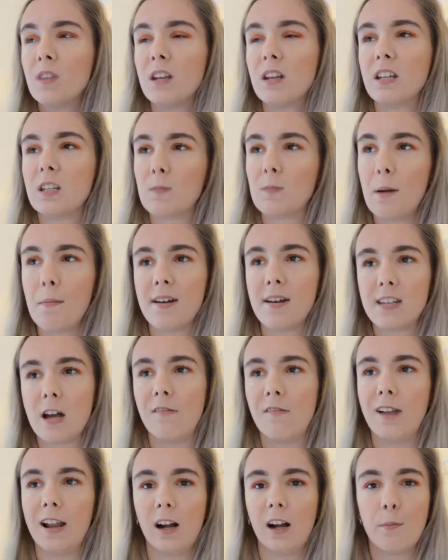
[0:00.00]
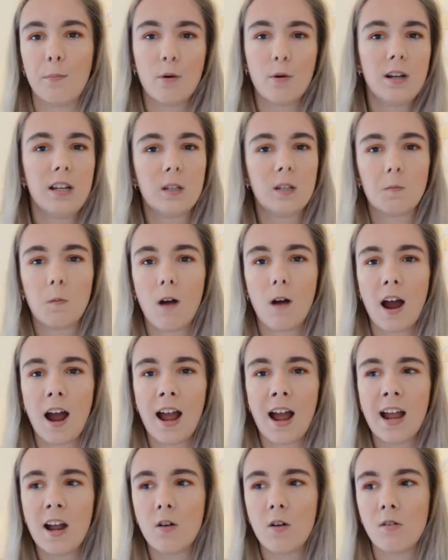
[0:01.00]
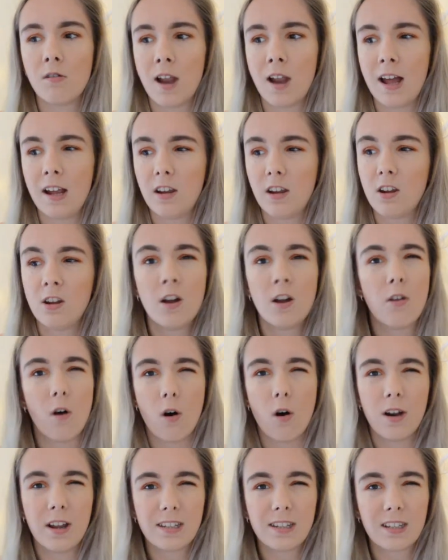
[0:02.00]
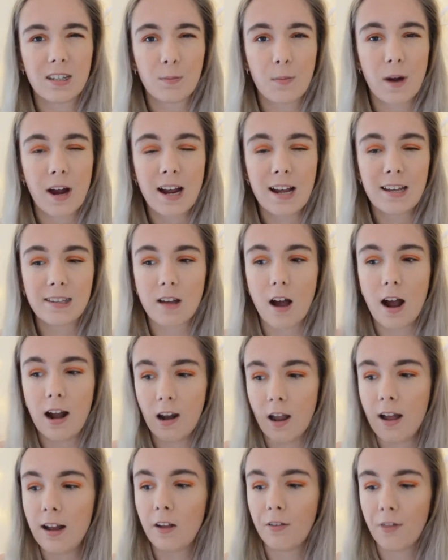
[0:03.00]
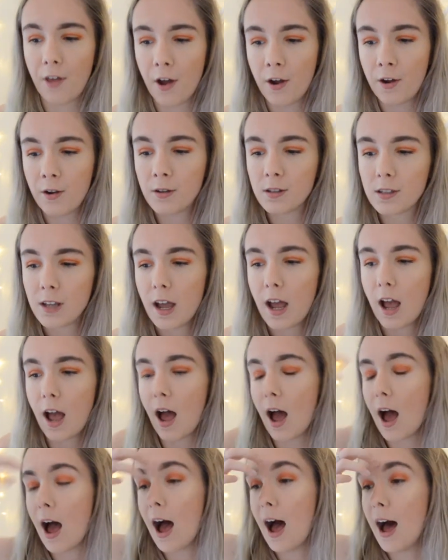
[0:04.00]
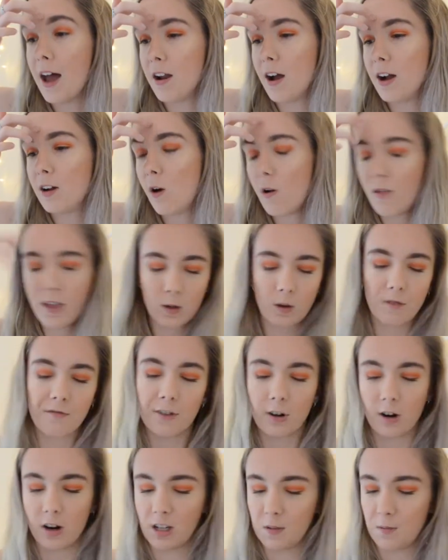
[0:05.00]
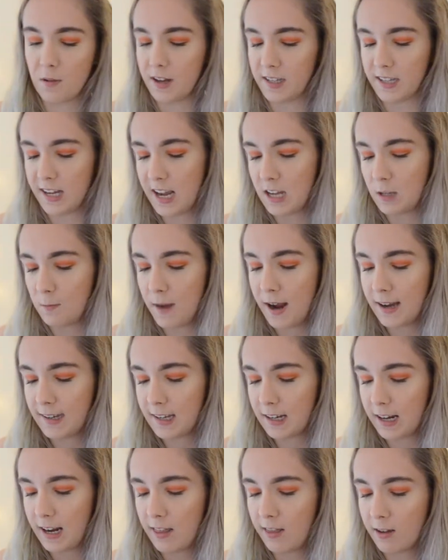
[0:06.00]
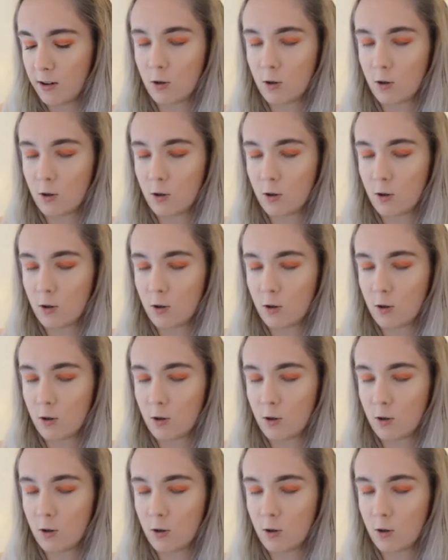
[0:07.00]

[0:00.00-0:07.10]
spray myself with like a body spray, or like, you know, the Hollister sprays, I like those. And I got this one for Christmas. It's basically the